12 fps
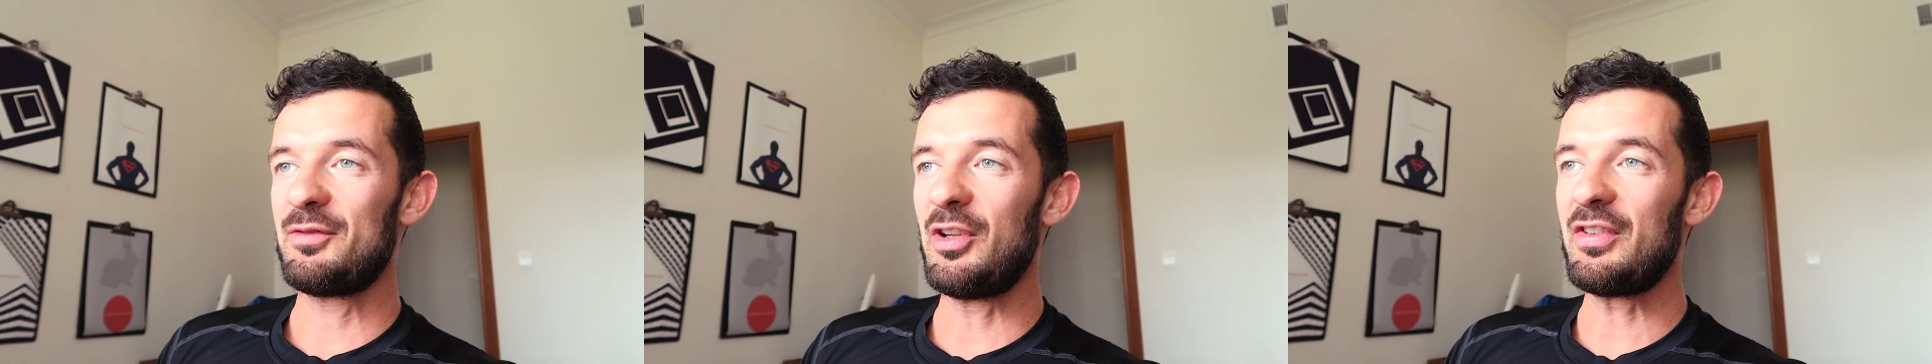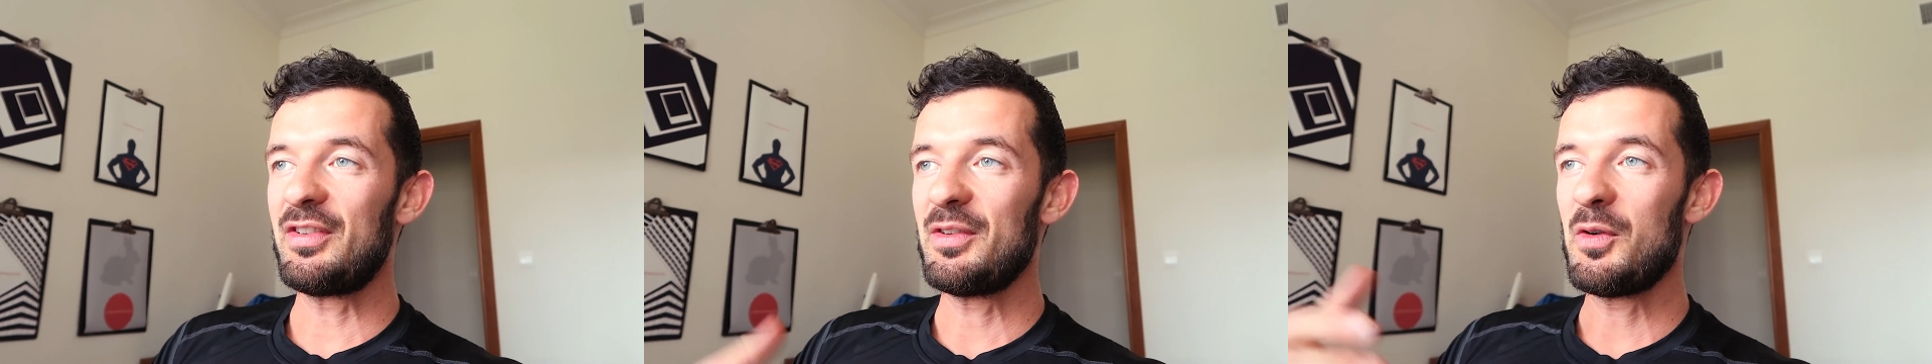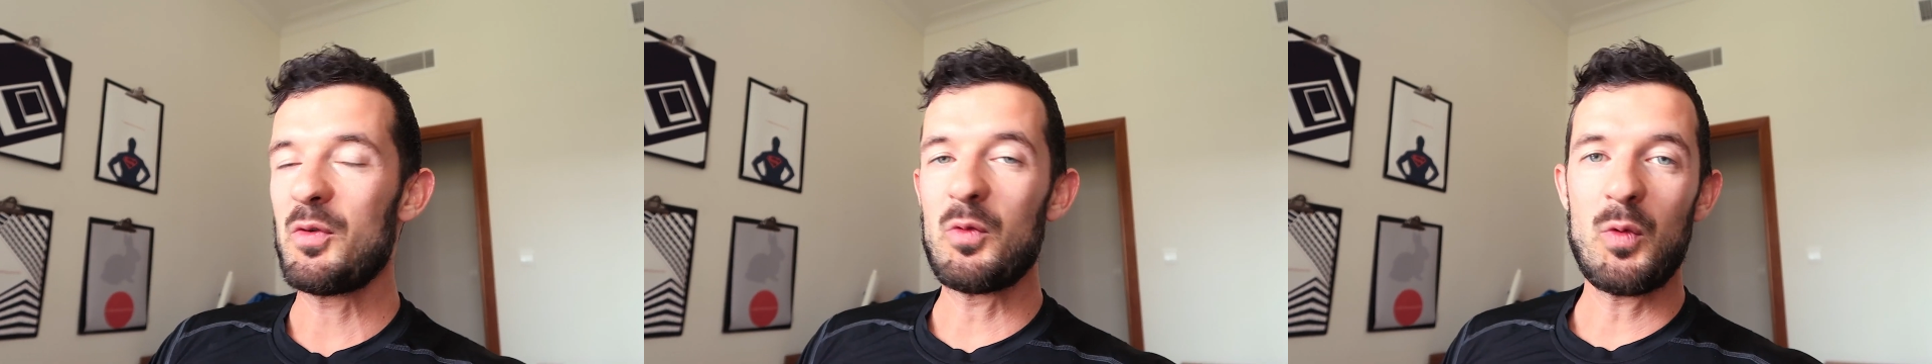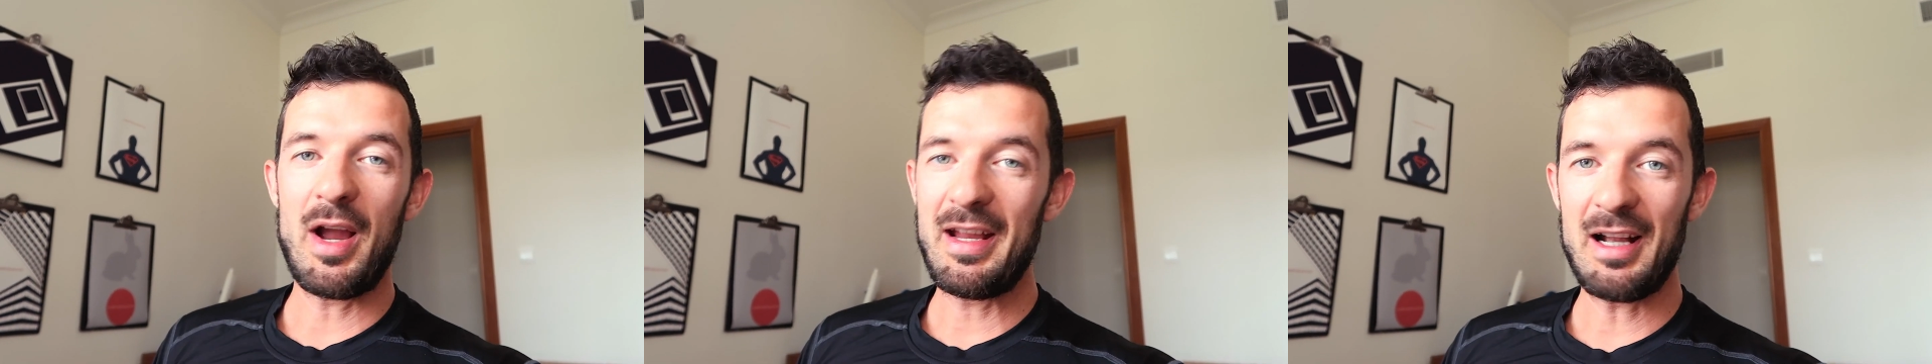Just
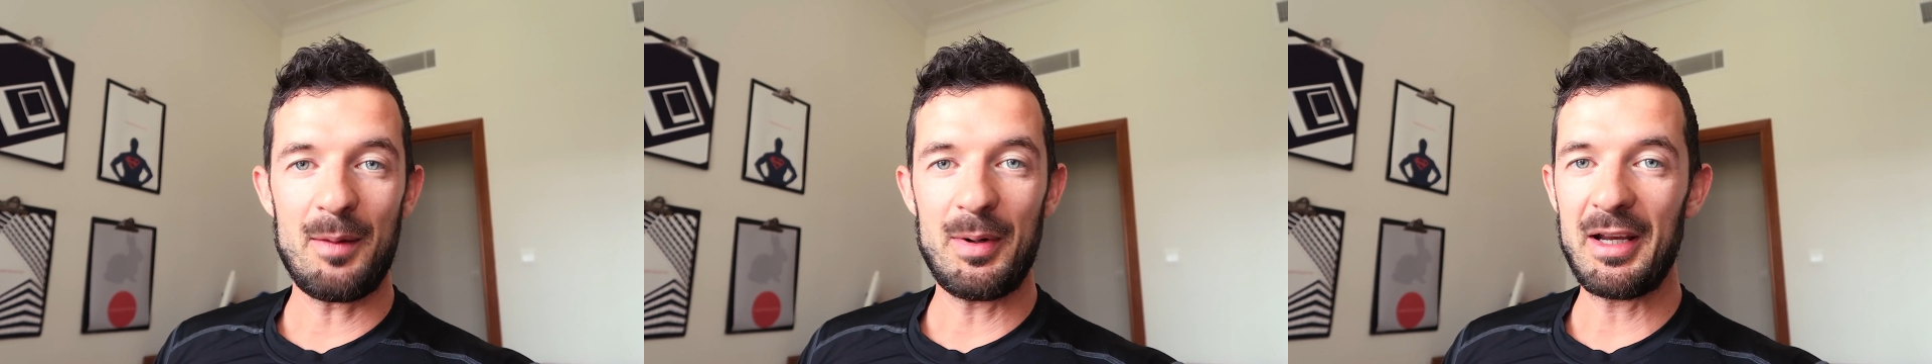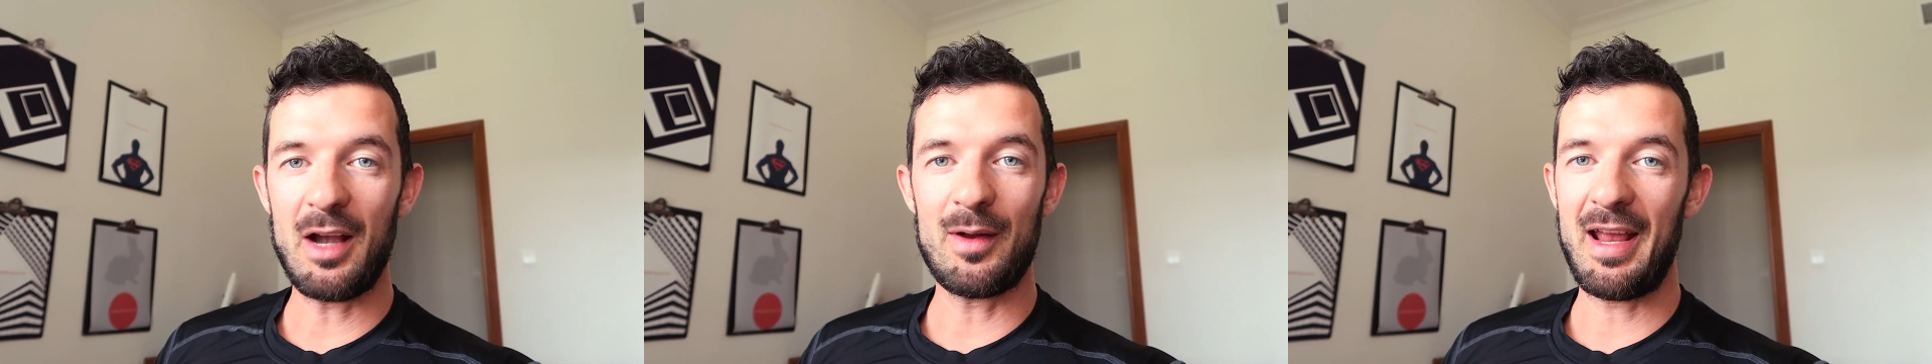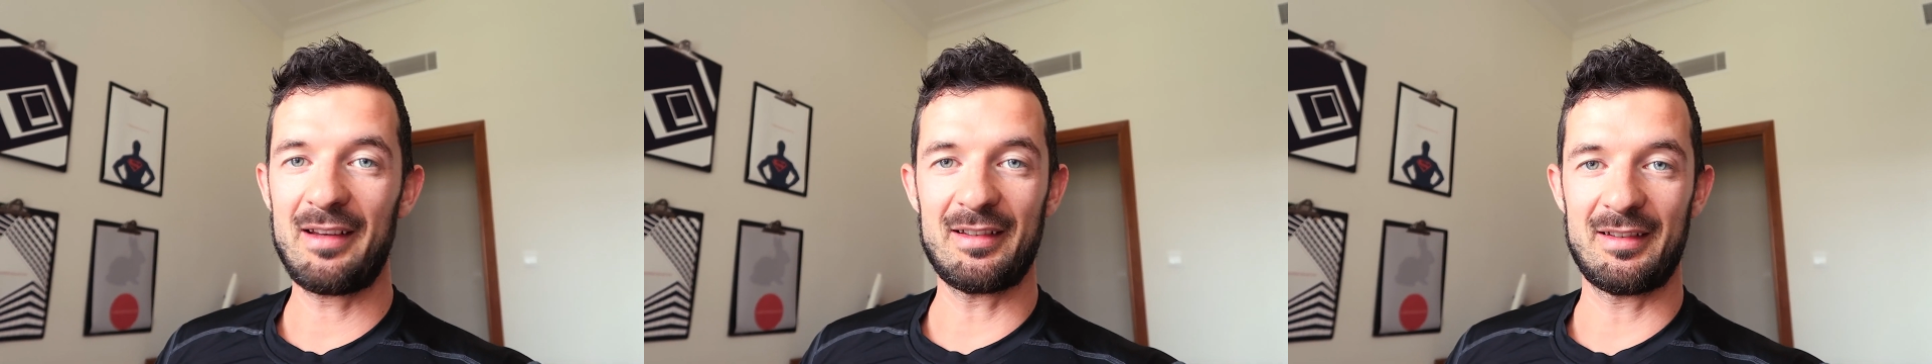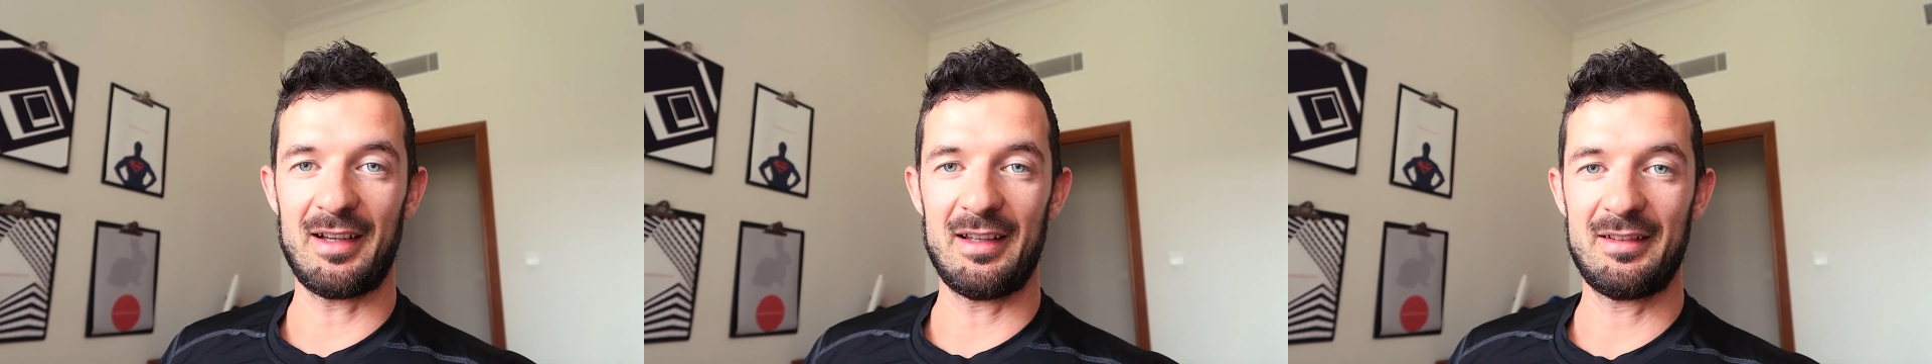wake up and go and
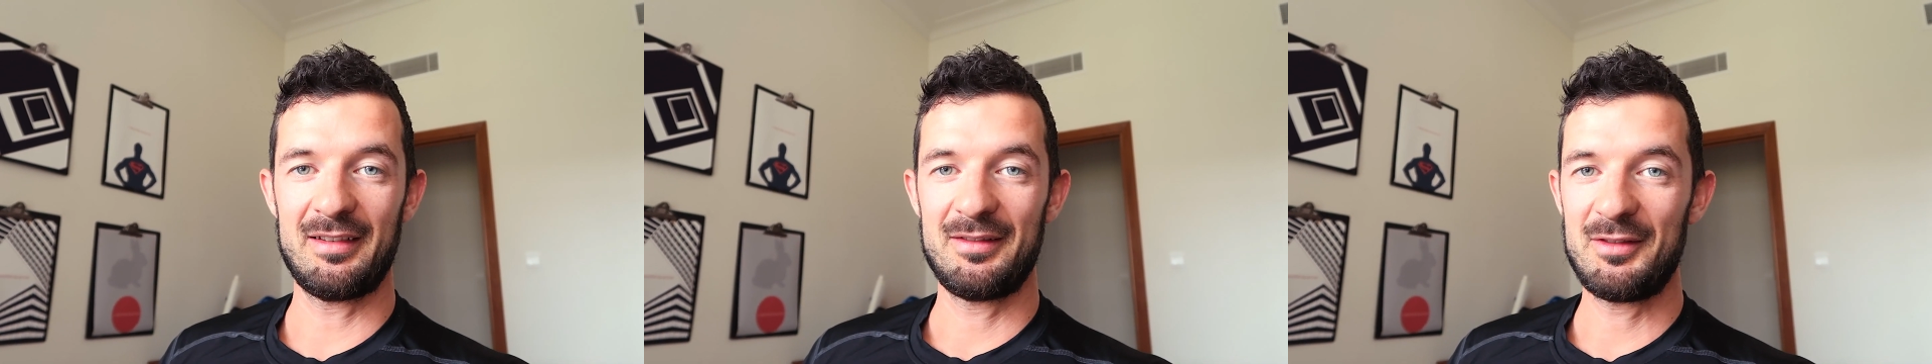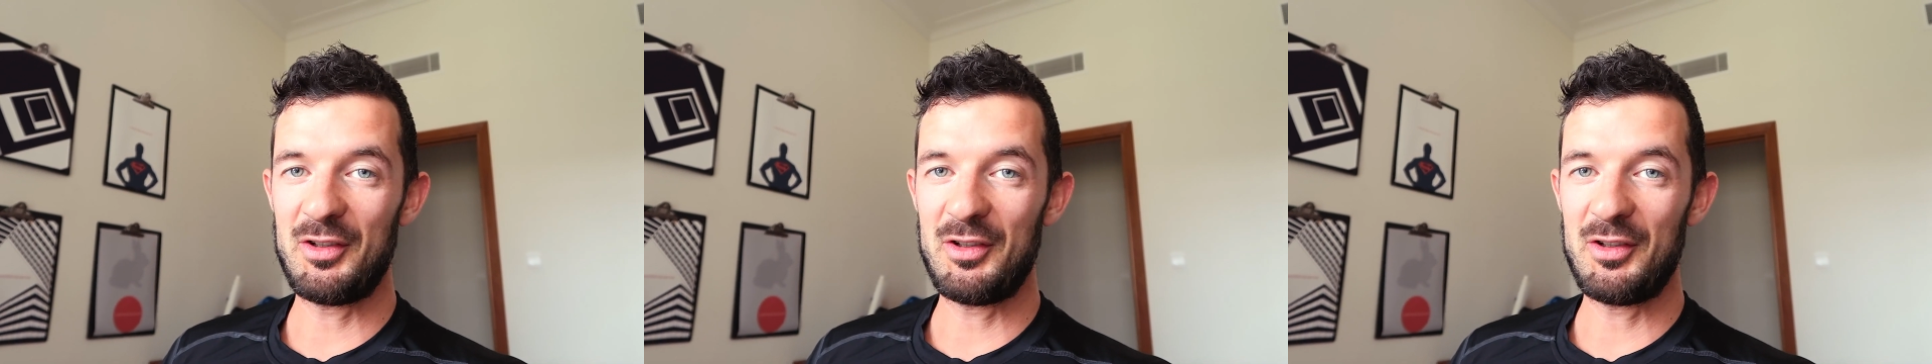exercise.